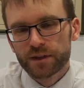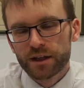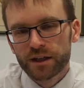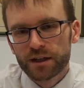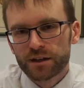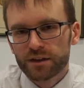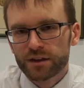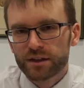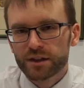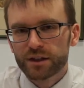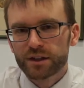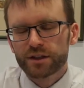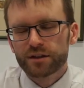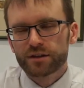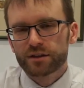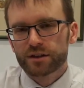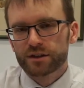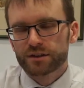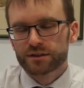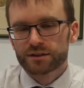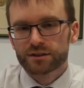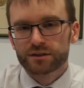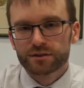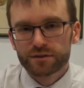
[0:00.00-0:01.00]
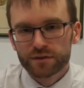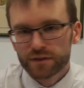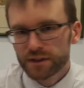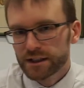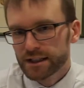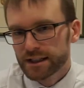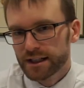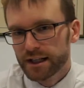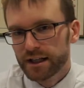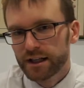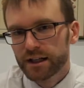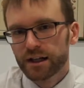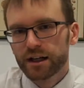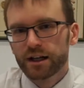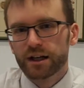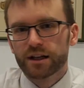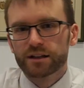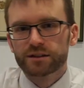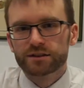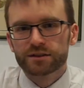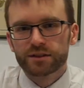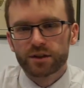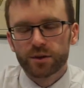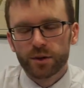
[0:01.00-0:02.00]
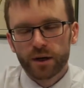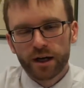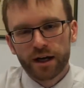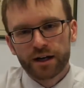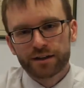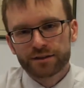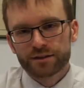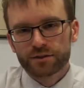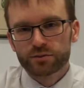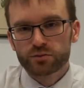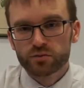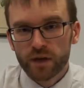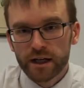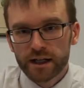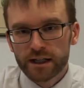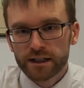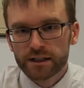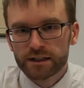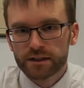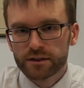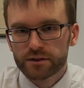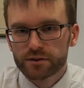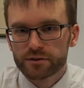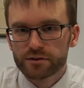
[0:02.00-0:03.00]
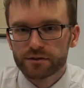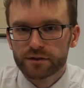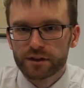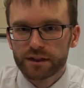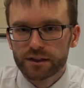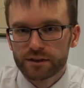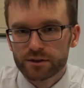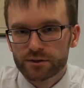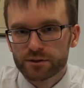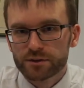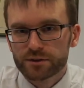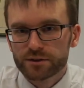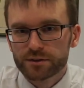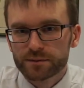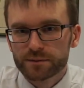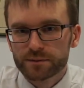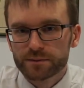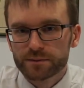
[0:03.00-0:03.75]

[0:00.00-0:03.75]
The Earth is a sphere and so it has a radial field.